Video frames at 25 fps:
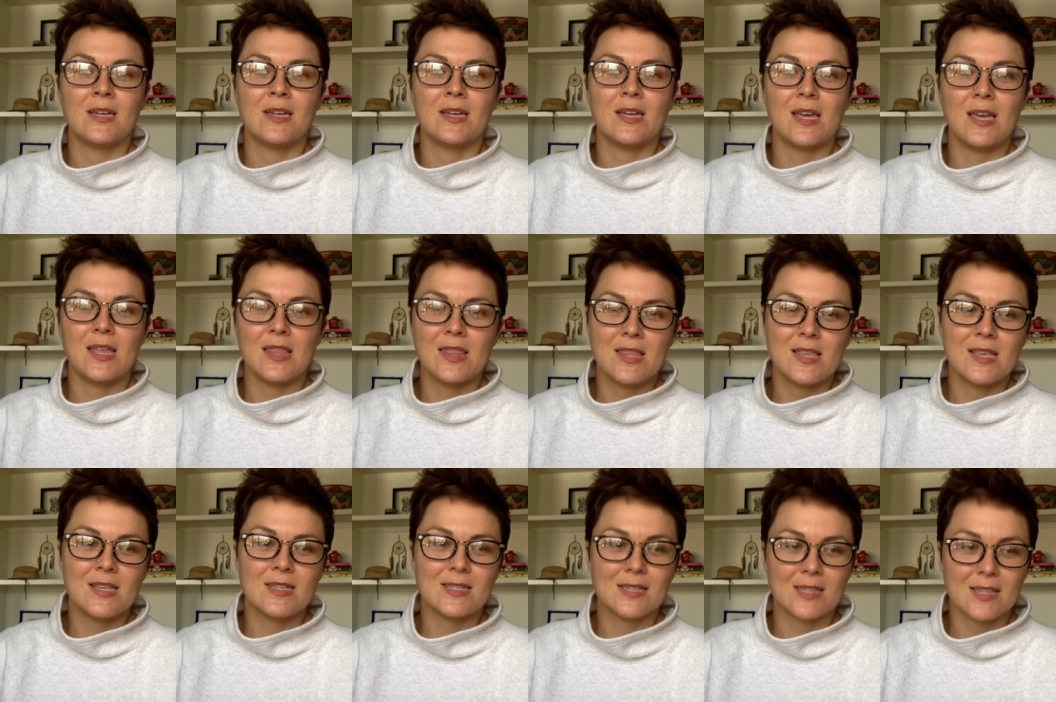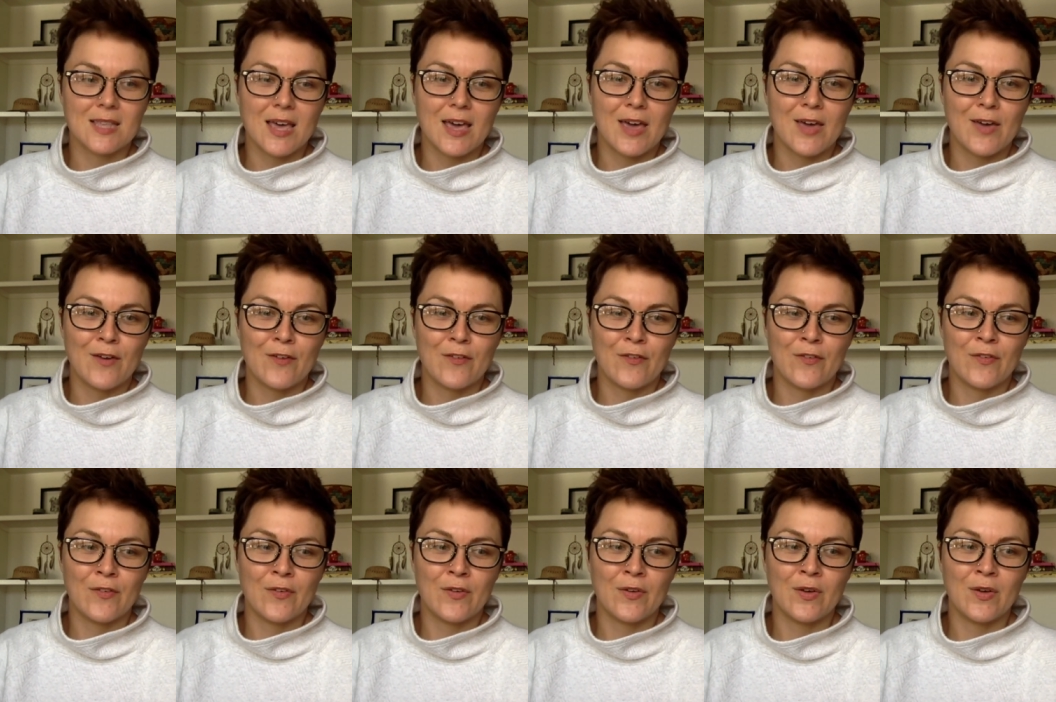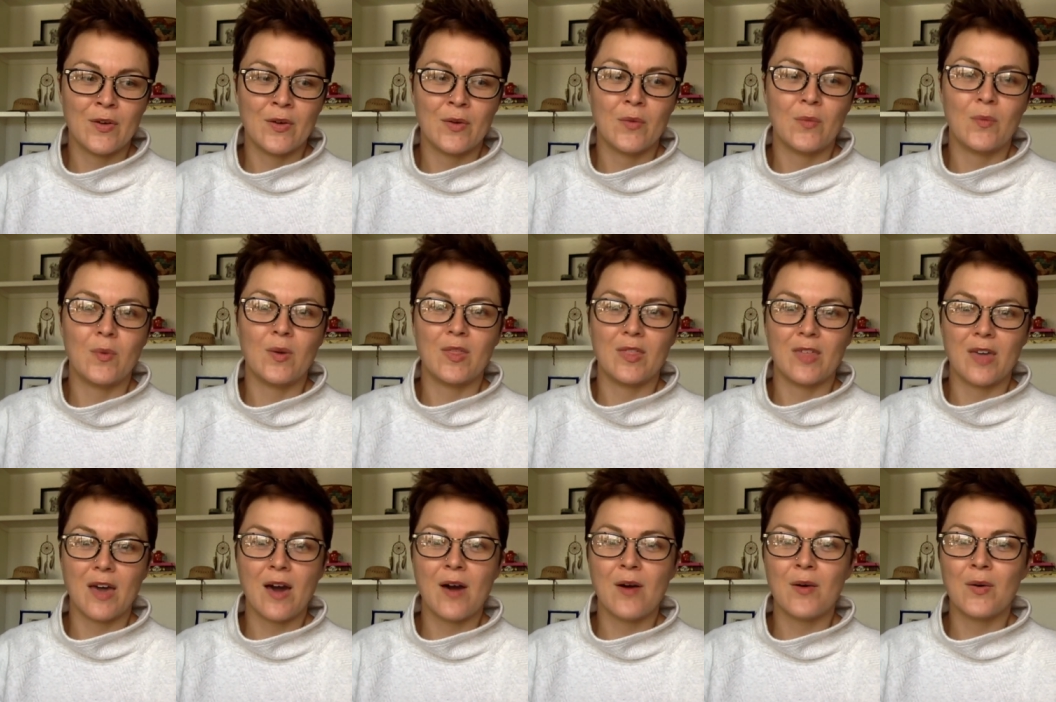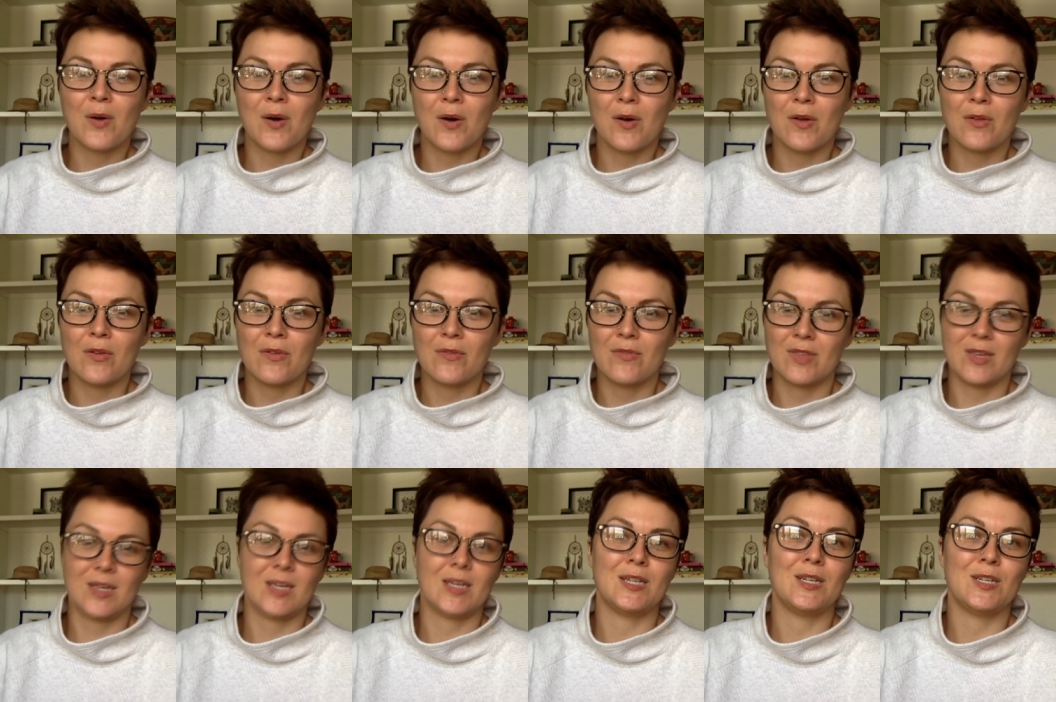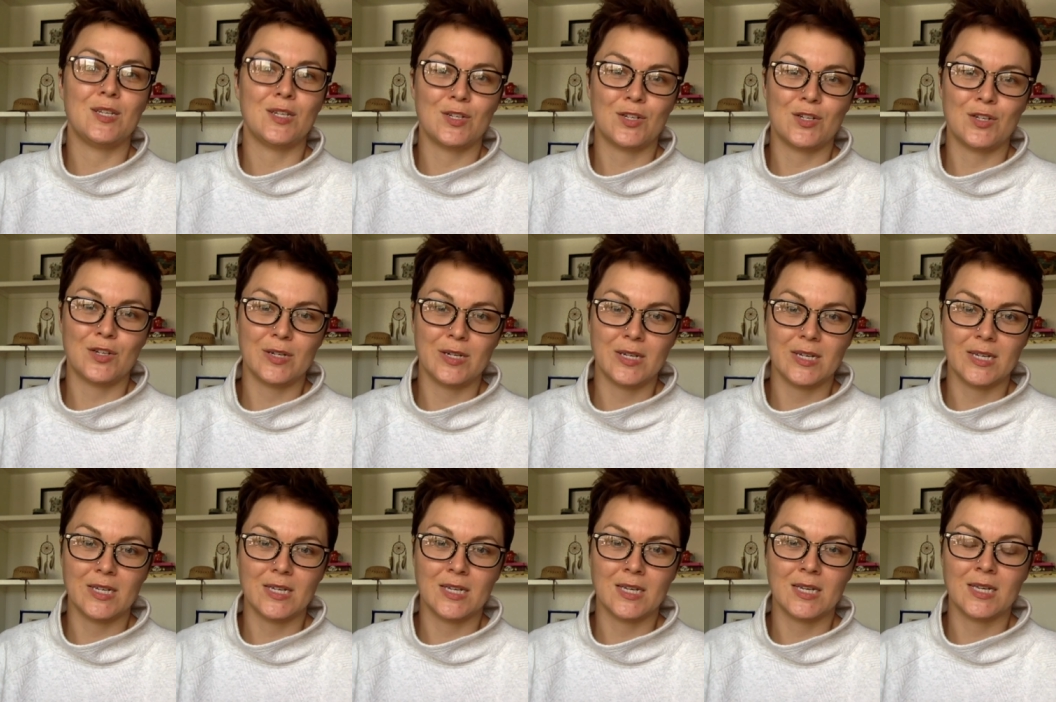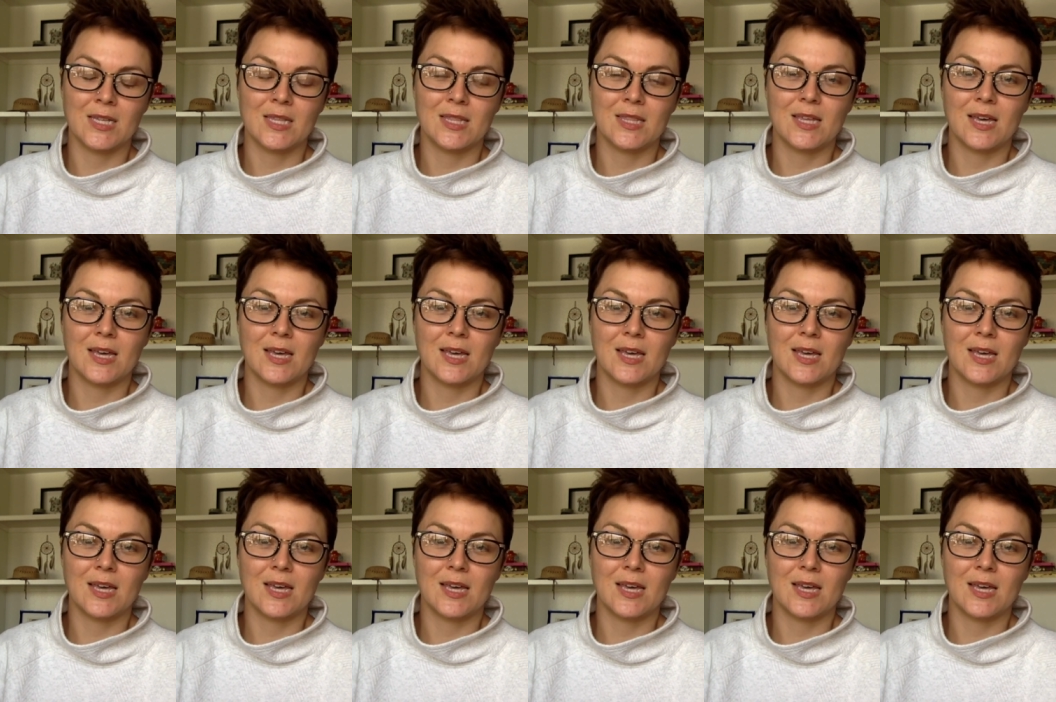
in this life without all of the conditioning